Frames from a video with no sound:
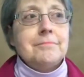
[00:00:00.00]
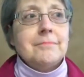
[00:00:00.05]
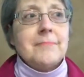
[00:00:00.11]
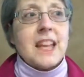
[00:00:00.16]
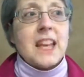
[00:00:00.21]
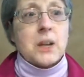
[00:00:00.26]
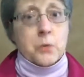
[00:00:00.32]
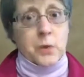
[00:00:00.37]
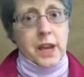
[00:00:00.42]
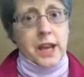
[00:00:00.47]

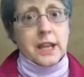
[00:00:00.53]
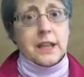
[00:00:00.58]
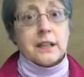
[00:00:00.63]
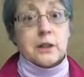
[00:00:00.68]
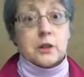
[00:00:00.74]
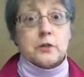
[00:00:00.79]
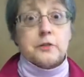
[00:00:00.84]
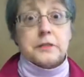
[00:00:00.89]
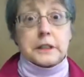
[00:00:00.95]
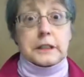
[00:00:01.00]
awake,
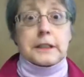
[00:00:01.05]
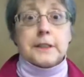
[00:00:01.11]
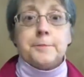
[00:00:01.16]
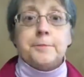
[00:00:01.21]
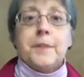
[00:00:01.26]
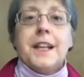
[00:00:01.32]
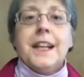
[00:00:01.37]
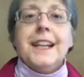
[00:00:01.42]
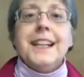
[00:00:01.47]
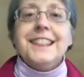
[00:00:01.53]
hopefully.
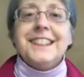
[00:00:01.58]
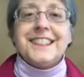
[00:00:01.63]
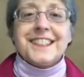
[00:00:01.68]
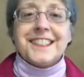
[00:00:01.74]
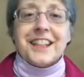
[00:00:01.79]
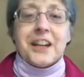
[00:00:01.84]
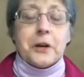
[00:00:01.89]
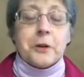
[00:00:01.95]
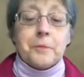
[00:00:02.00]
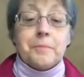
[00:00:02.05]

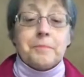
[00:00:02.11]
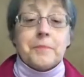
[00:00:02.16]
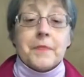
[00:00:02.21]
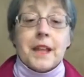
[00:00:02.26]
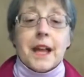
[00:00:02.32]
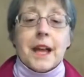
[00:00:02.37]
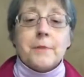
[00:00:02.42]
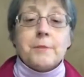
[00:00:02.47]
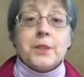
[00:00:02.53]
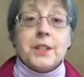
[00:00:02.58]
So
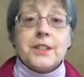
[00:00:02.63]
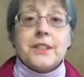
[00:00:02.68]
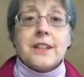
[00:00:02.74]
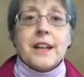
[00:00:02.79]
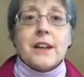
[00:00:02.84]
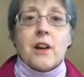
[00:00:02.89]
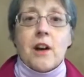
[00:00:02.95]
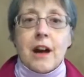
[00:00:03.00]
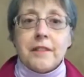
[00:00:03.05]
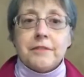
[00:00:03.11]
I'm going to sign
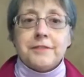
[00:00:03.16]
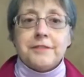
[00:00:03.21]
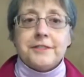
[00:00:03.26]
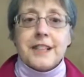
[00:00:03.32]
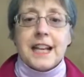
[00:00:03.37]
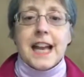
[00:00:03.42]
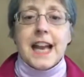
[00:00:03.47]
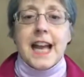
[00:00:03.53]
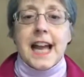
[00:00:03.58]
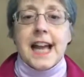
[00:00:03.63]
off
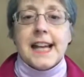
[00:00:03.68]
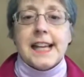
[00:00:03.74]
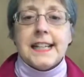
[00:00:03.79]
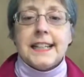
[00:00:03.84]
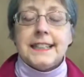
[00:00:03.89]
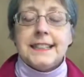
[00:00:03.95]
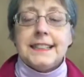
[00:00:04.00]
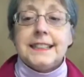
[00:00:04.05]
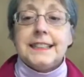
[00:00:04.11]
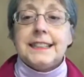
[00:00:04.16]

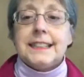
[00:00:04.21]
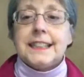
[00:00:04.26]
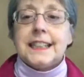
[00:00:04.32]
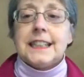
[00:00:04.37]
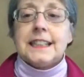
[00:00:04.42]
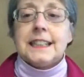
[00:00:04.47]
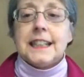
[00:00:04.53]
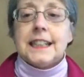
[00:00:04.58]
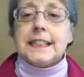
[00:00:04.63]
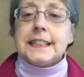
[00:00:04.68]
and
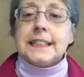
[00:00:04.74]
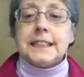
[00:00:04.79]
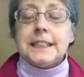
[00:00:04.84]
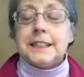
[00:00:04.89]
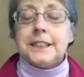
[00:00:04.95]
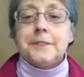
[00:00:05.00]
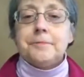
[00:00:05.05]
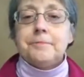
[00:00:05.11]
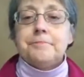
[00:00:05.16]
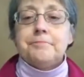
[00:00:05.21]

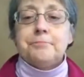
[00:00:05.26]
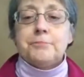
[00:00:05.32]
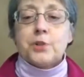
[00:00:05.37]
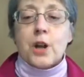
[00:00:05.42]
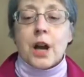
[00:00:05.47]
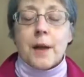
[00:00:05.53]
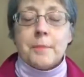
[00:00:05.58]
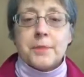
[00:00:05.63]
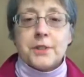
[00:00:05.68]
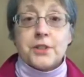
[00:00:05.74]

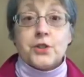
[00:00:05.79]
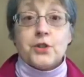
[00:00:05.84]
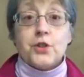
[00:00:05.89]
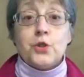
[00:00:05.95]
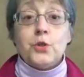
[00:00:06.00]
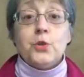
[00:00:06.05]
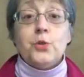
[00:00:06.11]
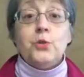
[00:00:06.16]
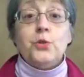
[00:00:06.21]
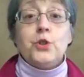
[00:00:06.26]
promise
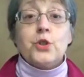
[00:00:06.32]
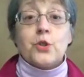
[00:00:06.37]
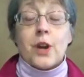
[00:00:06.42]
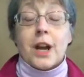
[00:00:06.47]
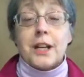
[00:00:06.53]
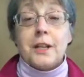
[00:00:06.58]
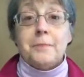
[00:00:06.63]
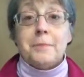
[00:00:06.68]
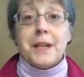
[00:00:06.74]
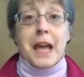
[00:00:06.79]
to try
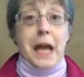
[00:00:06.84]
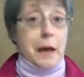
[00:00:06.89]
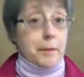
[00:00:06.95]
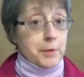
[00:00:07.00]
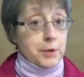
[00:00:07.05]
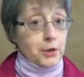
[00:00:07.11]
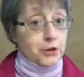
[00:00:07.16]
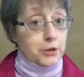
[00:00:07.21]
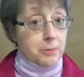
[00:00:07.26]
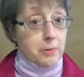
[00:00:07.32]
to be
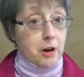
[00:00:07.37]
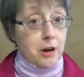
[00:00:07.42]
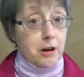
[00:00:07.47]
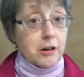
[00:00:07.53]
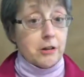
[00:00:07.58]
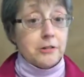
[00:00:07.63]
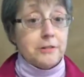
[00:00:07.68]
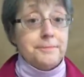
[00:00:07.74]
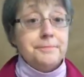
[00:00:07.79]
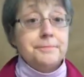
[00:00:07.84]
happier tomorrow,